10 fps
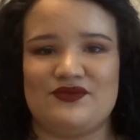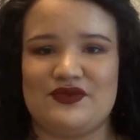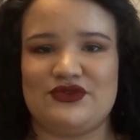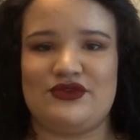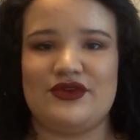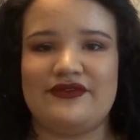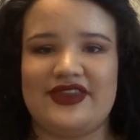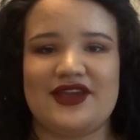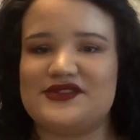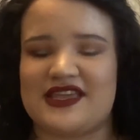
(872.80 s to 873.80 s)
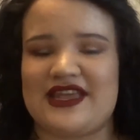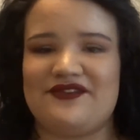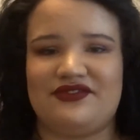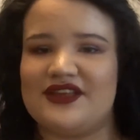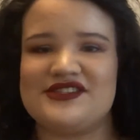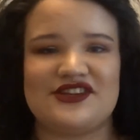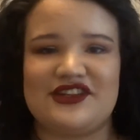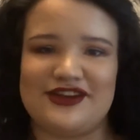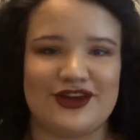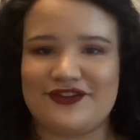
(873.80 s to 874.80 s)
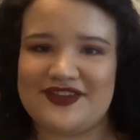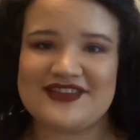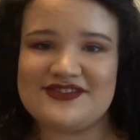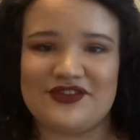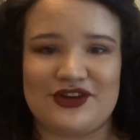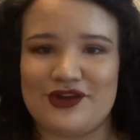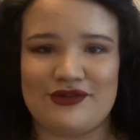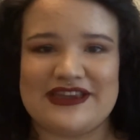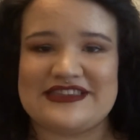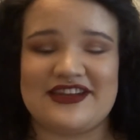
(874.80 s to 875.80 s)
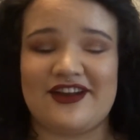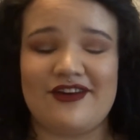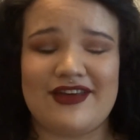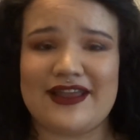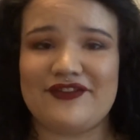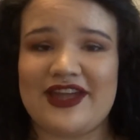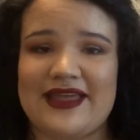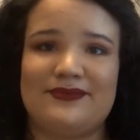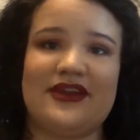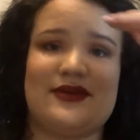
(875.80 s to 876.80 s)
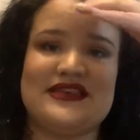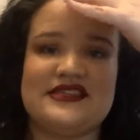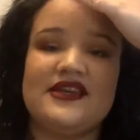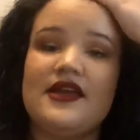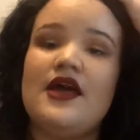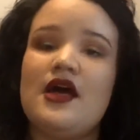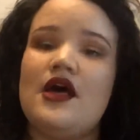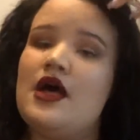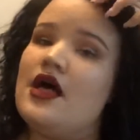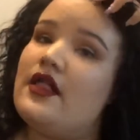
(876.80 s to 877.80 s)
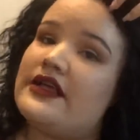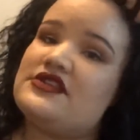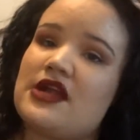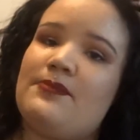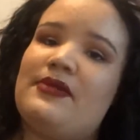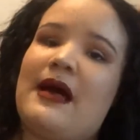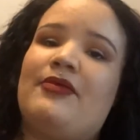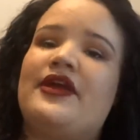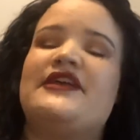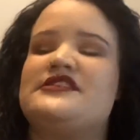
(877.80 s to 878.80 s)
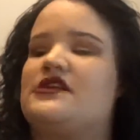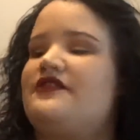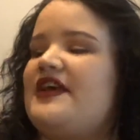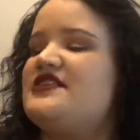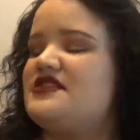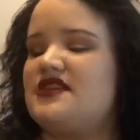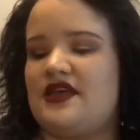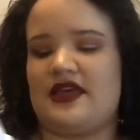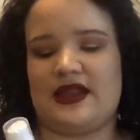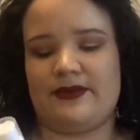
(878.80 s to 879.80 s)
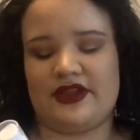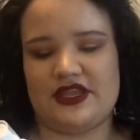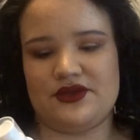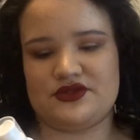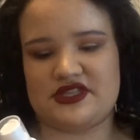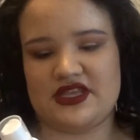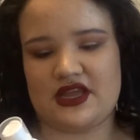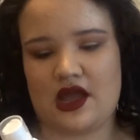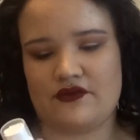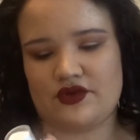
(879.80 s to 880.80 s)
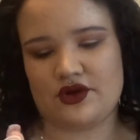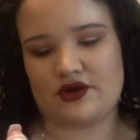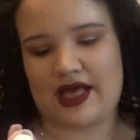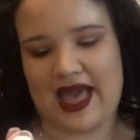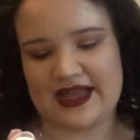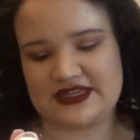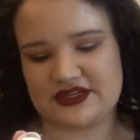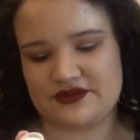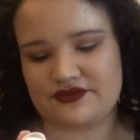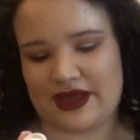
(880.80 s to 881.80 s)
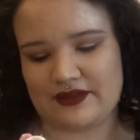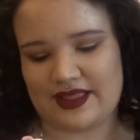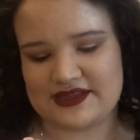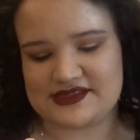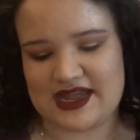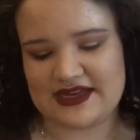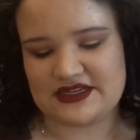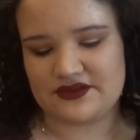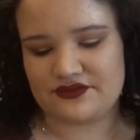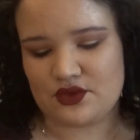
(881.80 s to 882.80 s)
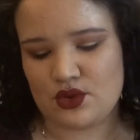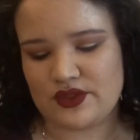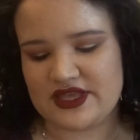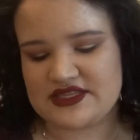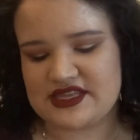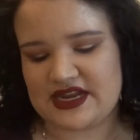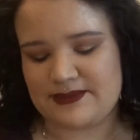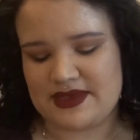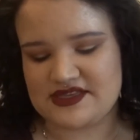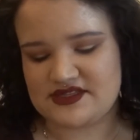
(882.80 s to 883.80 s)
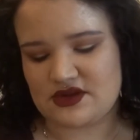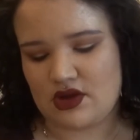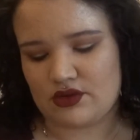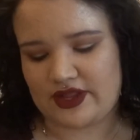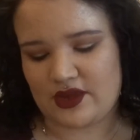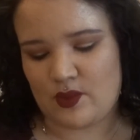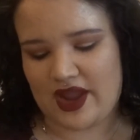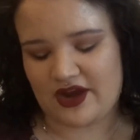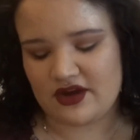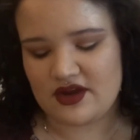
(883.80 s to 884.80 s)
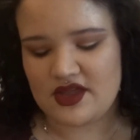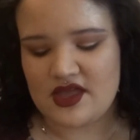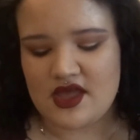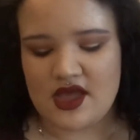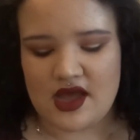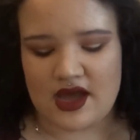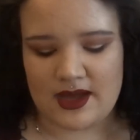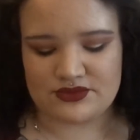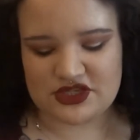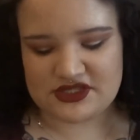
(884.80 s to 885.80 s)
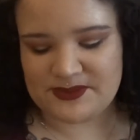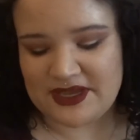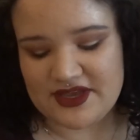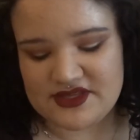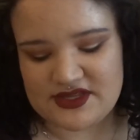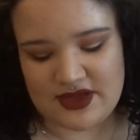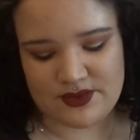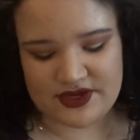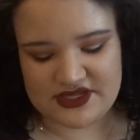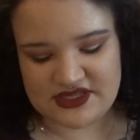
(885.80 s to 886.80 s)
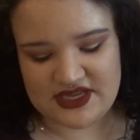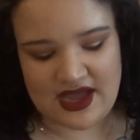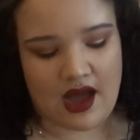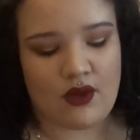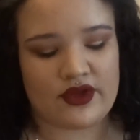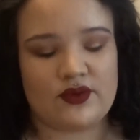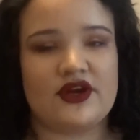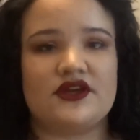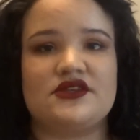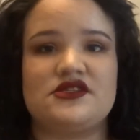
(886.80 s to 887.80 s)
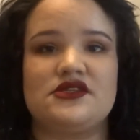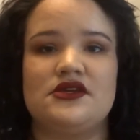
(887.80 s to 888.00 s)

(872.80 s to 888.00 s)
doing videos I get flustered and nervous for no reason at all and I forget. But anyways, let's stop blabbering and set our face. And I'm going to use the CoverGirl Outlast Active Cooling Setting Mist All Day Wear, just because I want to see how it works.